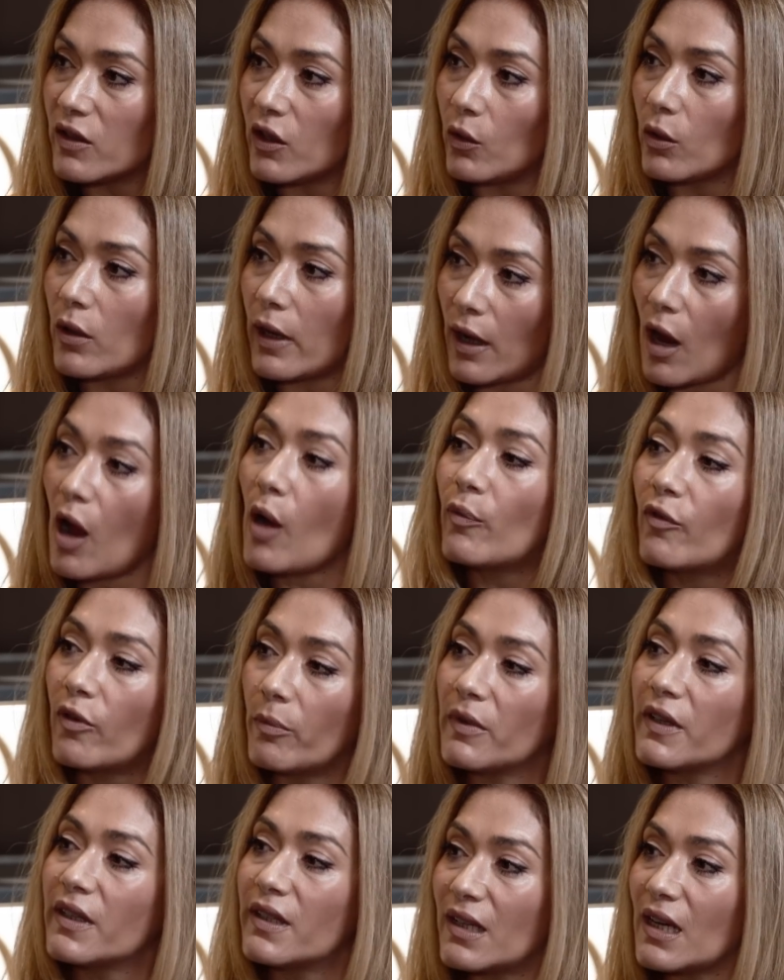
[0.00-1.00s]
So you're going up
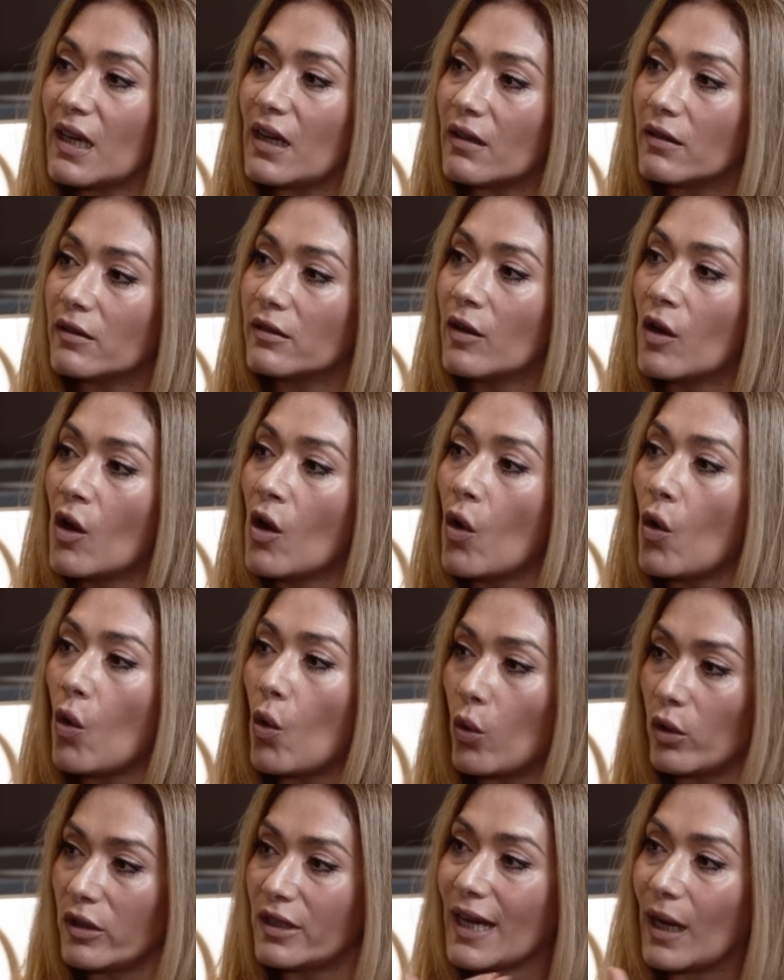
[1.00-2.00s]
from the steel
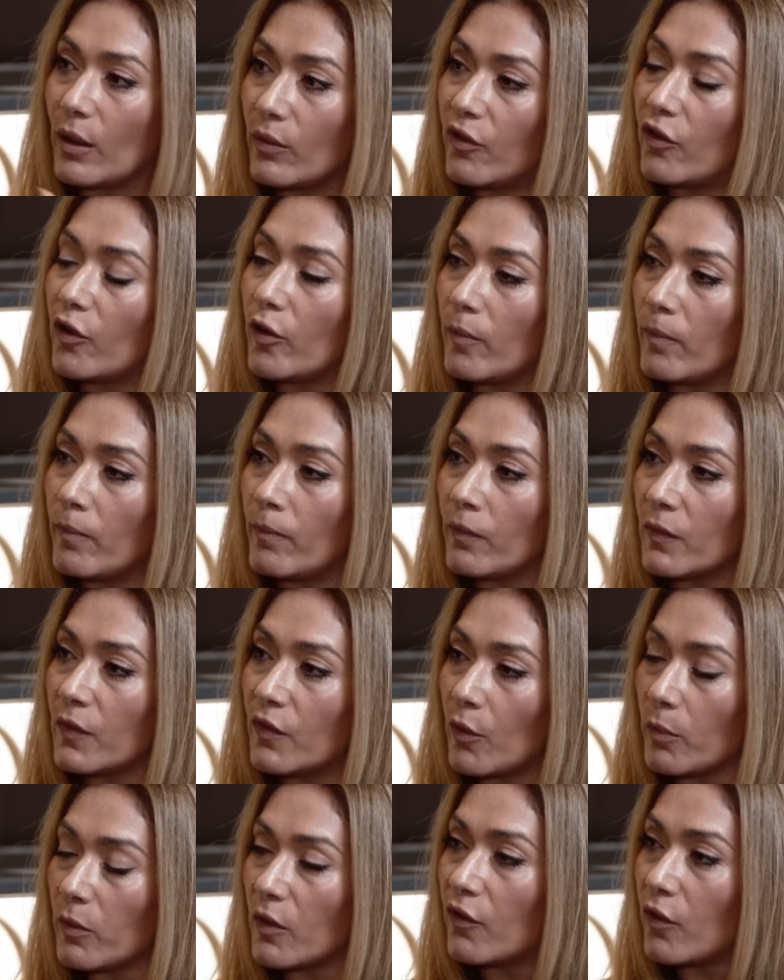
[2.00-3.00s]
or down from
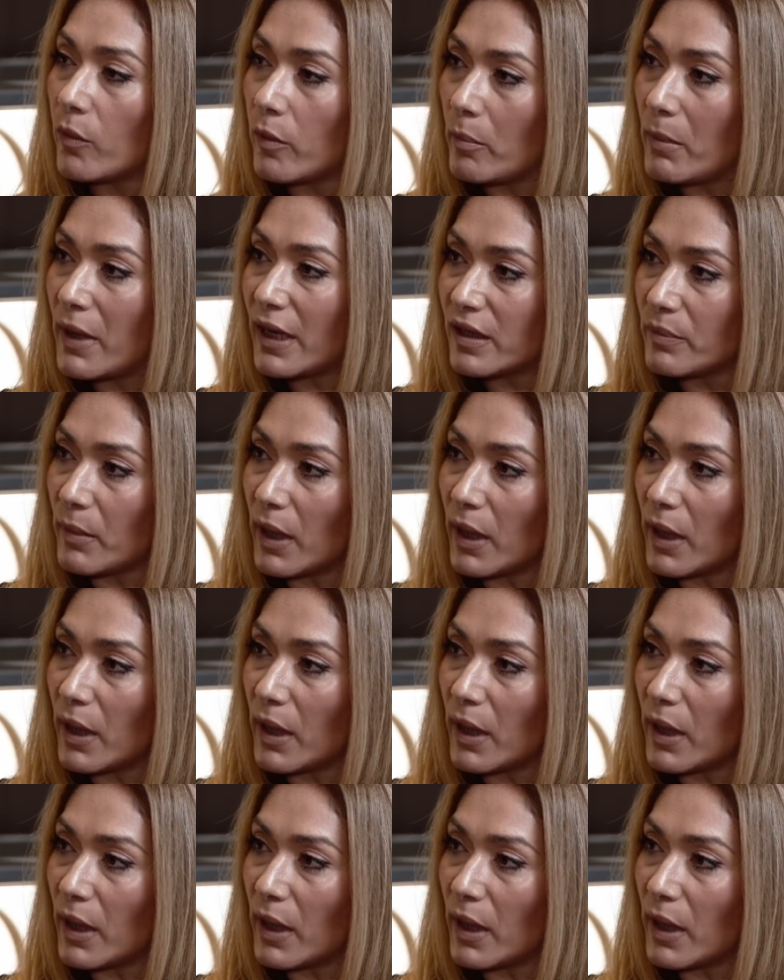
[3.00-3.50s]
the mixed